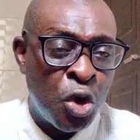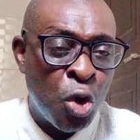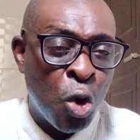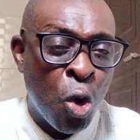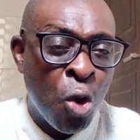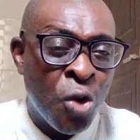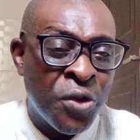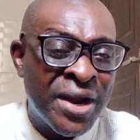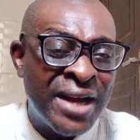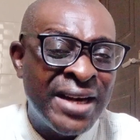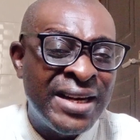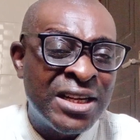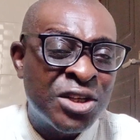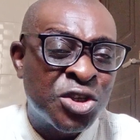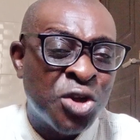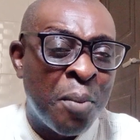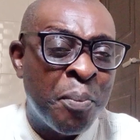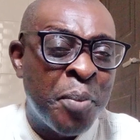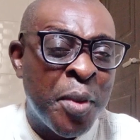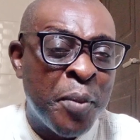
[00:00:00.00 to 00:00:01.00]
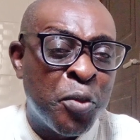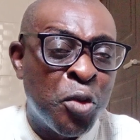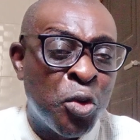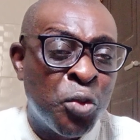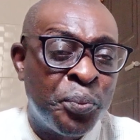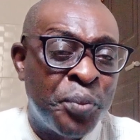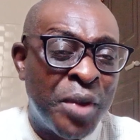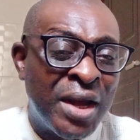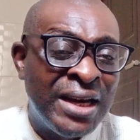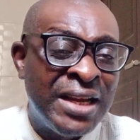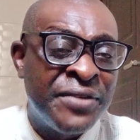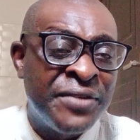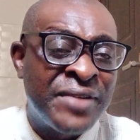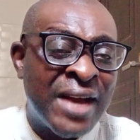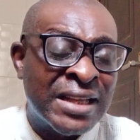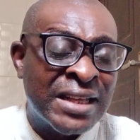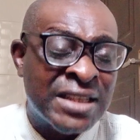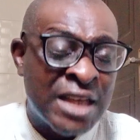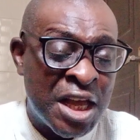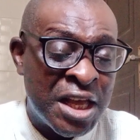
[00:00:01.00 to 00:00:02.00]
Already some people believe
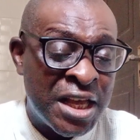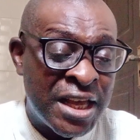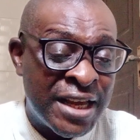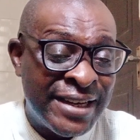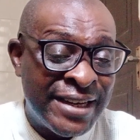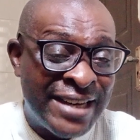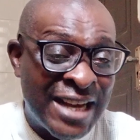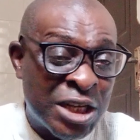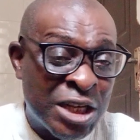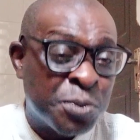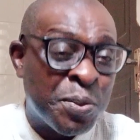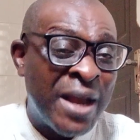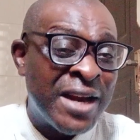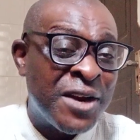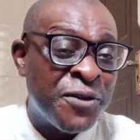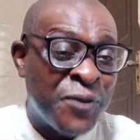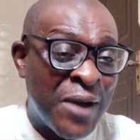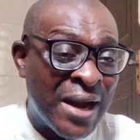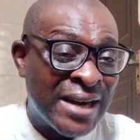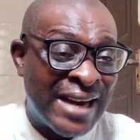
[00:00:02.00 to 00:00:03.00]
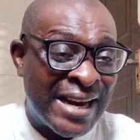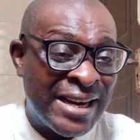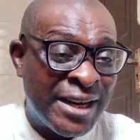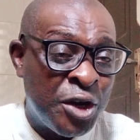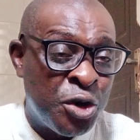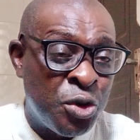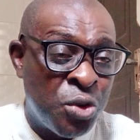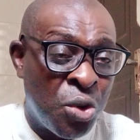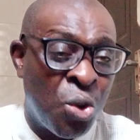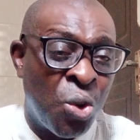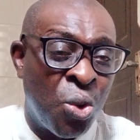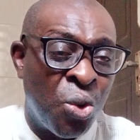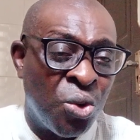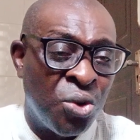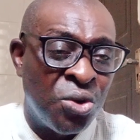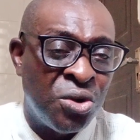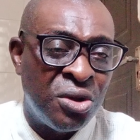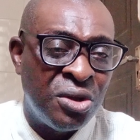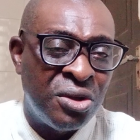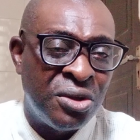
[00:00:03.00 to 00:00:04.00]
that despite the fact that they
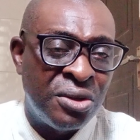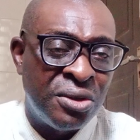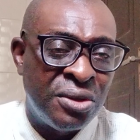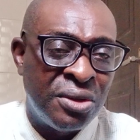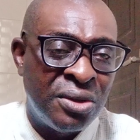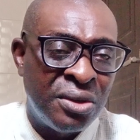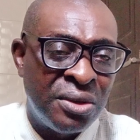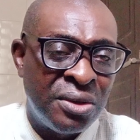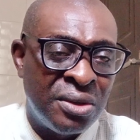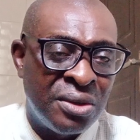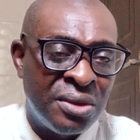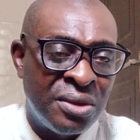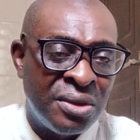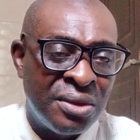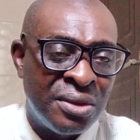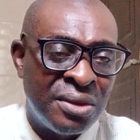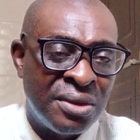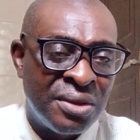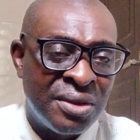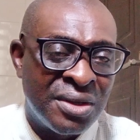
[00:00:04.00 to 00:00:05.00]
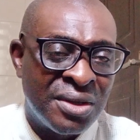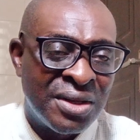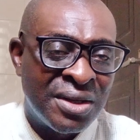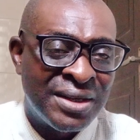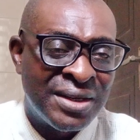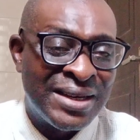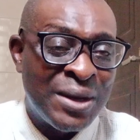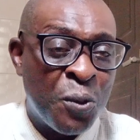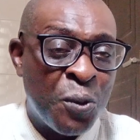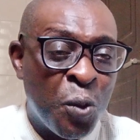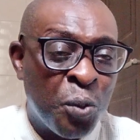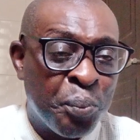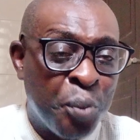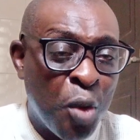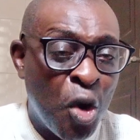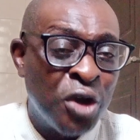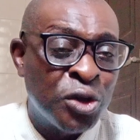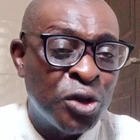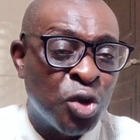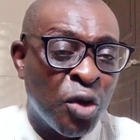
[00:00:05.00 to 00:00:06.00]
know the
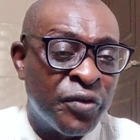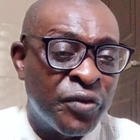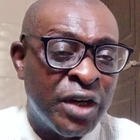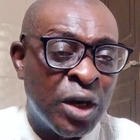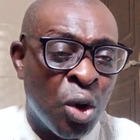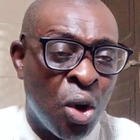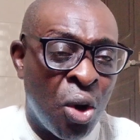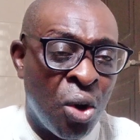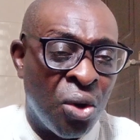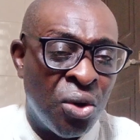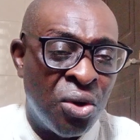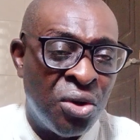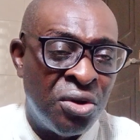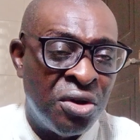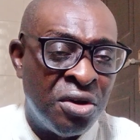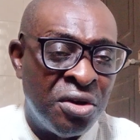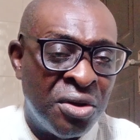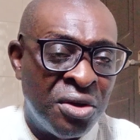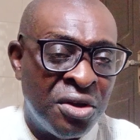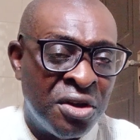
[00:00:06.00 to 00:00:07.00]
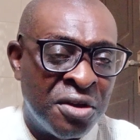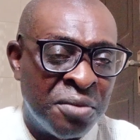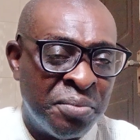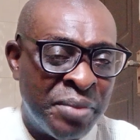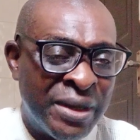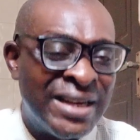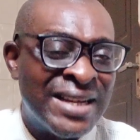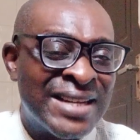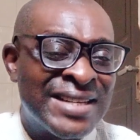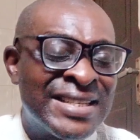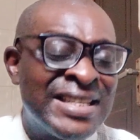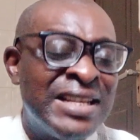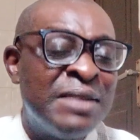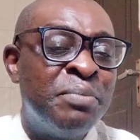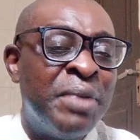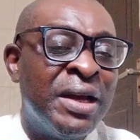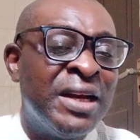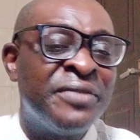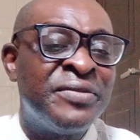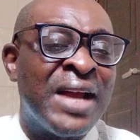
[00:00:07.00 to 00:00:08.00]
point of the law, but they still
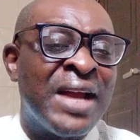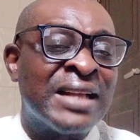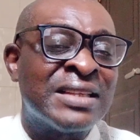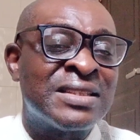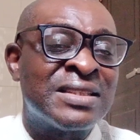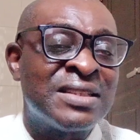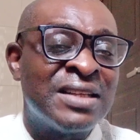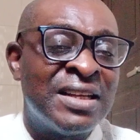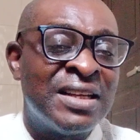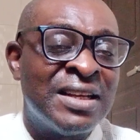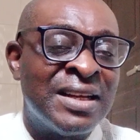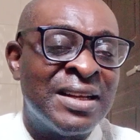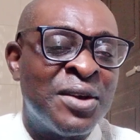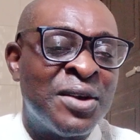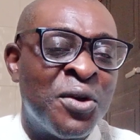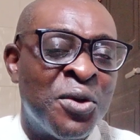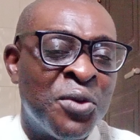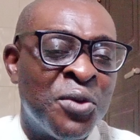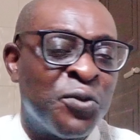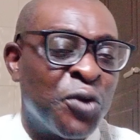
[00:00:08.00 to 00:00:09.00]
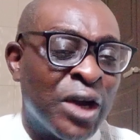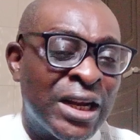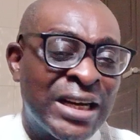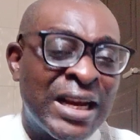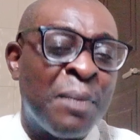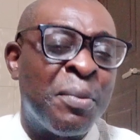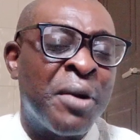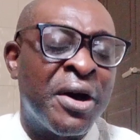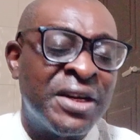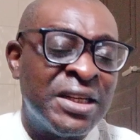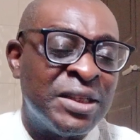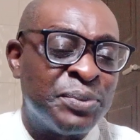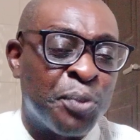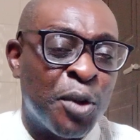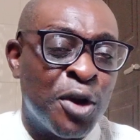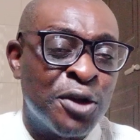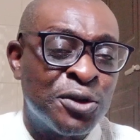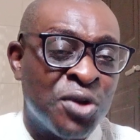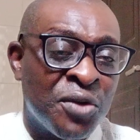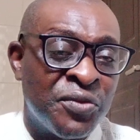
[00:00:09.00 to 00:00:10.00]
believe that forget about the
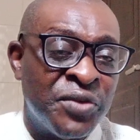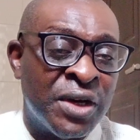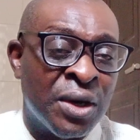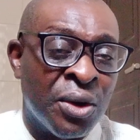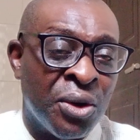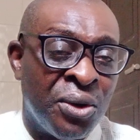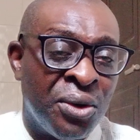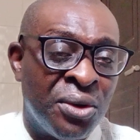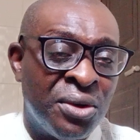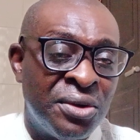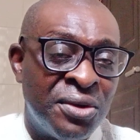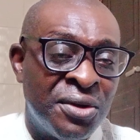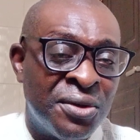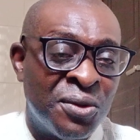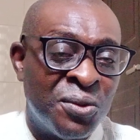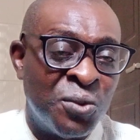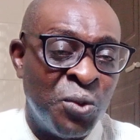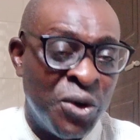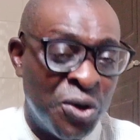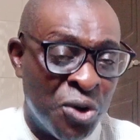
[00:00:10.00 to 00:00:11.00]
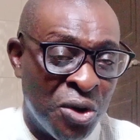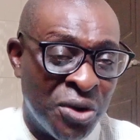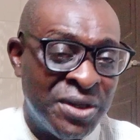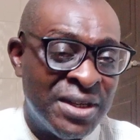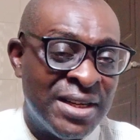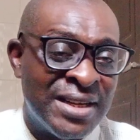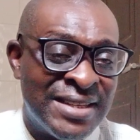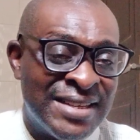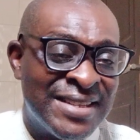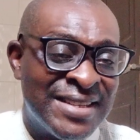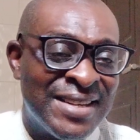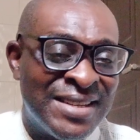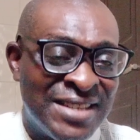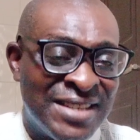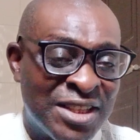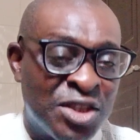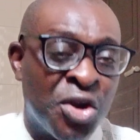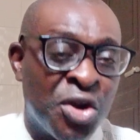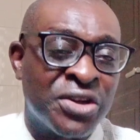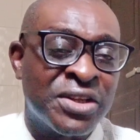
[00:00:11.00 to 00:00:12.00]
point of the law. We know it
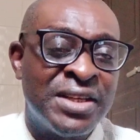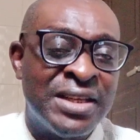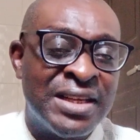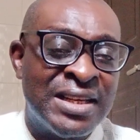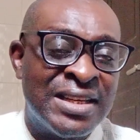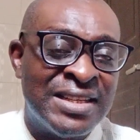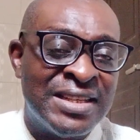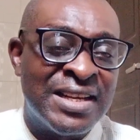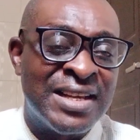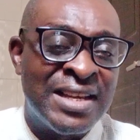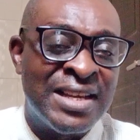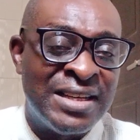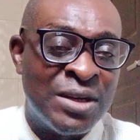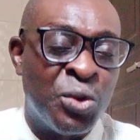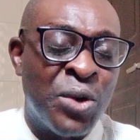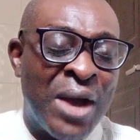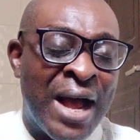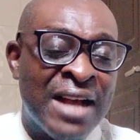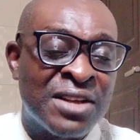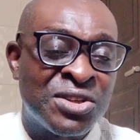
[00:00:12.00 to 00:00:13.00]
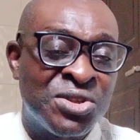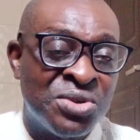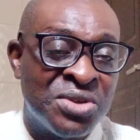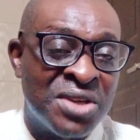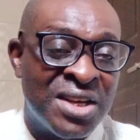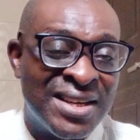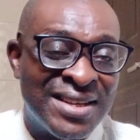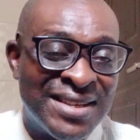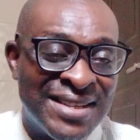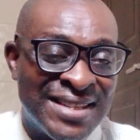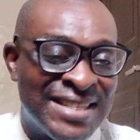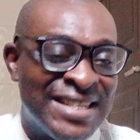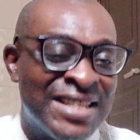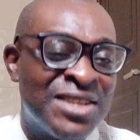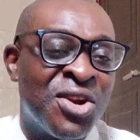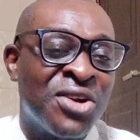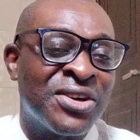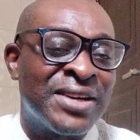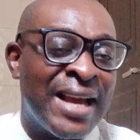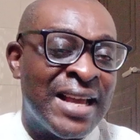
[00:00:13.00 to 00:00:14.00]
is not, they will ask you, is it
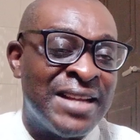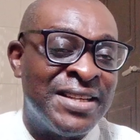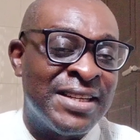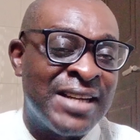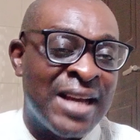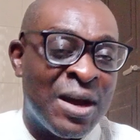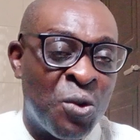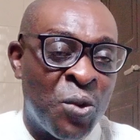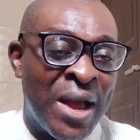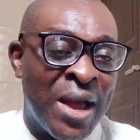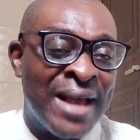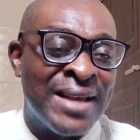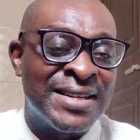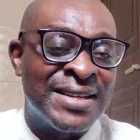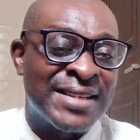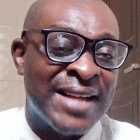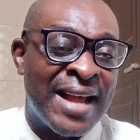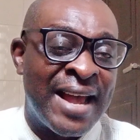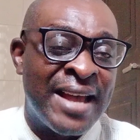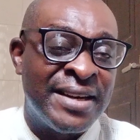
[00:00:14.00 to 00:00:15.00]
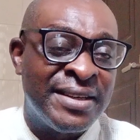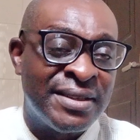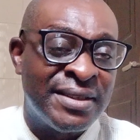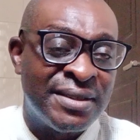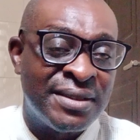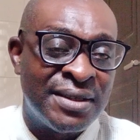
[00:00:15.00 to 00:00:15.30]
not Nigeria? We are inside.